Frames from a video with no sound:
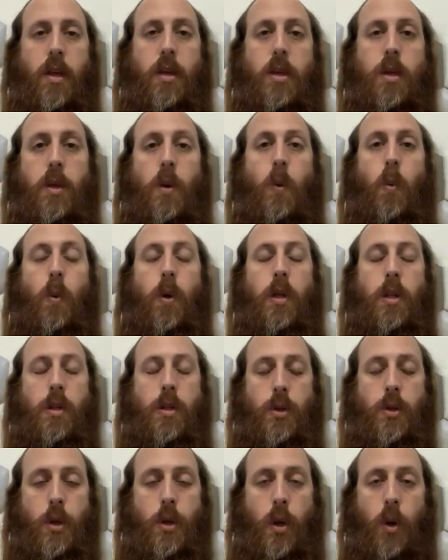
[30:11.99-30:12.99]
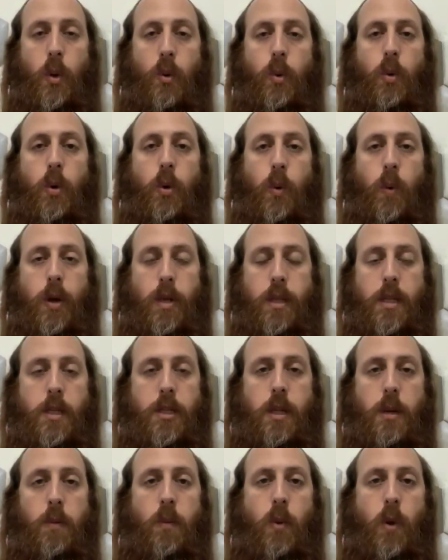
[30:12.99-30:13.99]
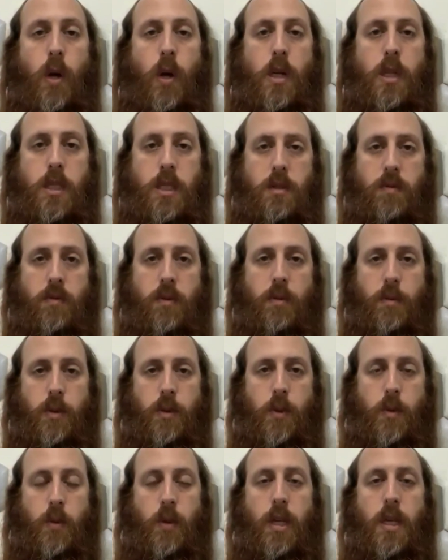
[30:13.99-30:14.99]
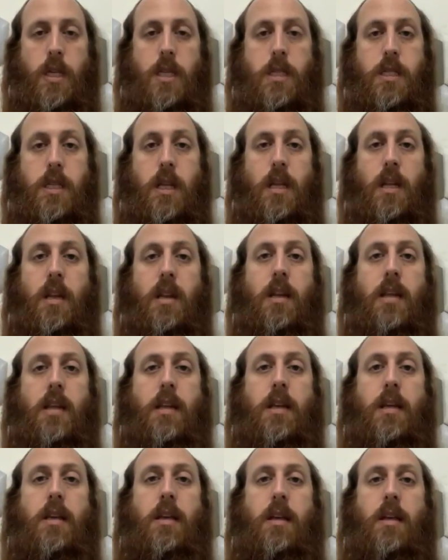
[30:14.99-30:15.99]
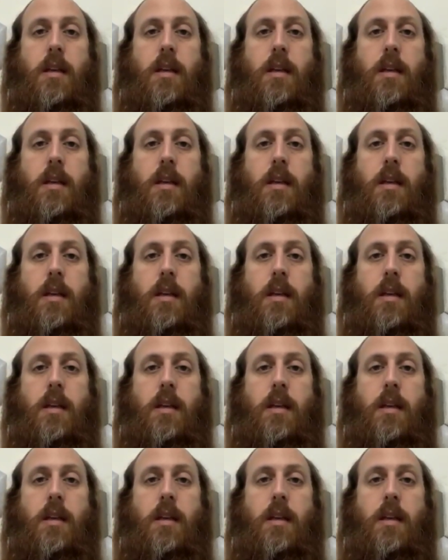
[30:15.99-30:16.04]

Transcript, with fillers: You will know what Hashem wants from you. Suddenly,